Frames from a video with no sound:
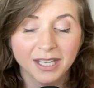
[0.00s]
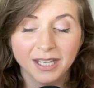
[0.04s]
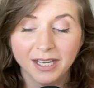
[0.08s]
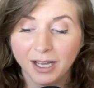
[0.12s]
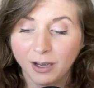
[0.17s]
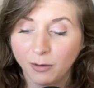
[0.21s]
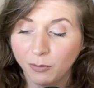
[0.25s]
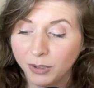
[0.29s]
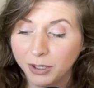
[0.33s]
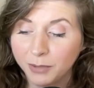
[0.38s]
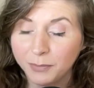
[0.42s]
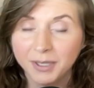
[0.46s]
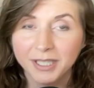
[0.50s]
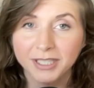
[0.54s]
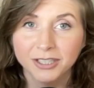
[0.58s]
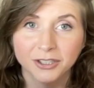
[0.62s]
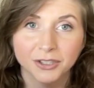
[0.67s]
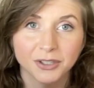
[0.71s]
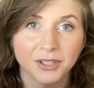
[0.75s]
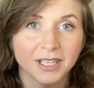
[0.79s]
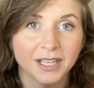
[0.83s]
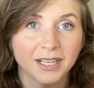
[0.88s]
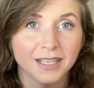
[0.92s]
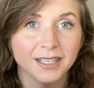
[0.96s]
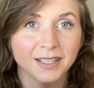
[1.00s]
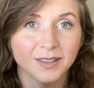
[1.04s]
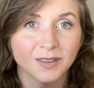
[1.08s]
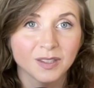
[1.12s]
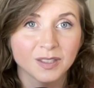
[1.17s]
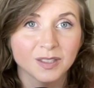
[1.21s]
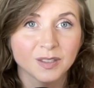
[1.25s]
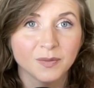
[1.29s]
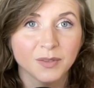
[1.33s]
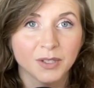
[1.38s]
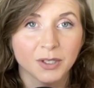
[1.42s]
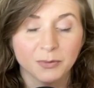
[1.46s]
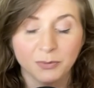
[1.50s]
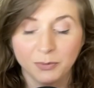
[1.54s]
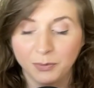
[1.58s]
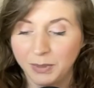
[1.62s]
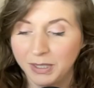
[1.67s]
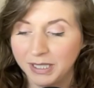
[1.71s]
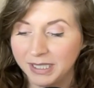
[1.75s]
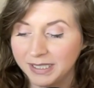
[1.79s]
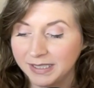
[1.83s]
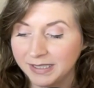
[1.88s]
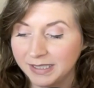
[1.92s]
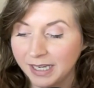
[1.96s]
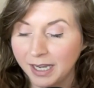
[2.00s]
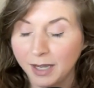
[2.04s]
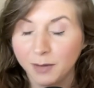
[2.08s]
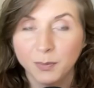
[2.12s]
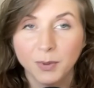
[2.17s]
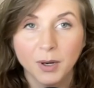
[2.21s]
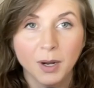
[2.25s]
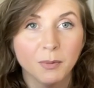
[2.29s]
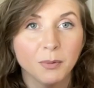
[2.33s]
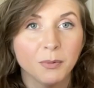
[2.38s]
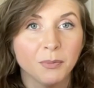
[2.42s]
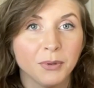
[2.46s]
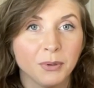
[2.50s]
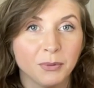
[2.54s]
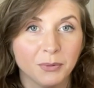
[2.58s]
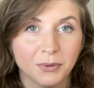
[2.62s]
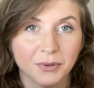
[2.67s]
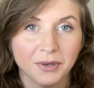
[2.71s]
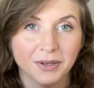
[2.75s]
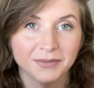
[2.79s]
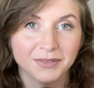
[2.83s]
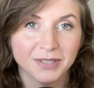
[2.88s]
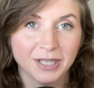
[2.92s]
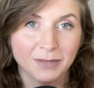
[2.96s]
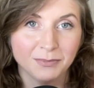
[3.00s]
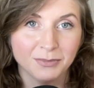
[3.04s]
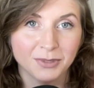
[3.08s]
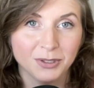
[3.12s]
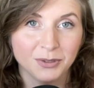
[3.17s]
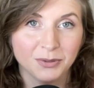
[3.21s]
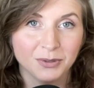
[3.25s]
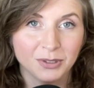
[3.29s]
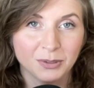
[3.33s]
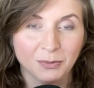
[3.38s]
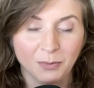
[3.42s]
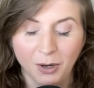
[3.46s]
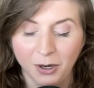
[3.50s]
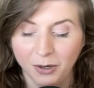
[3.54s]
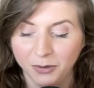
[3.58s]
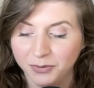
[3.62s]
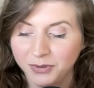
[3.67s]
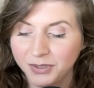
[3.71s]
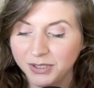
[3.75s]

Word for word: and I want to make sure that I get this filmed because I probably won't have time to do it tomorrow.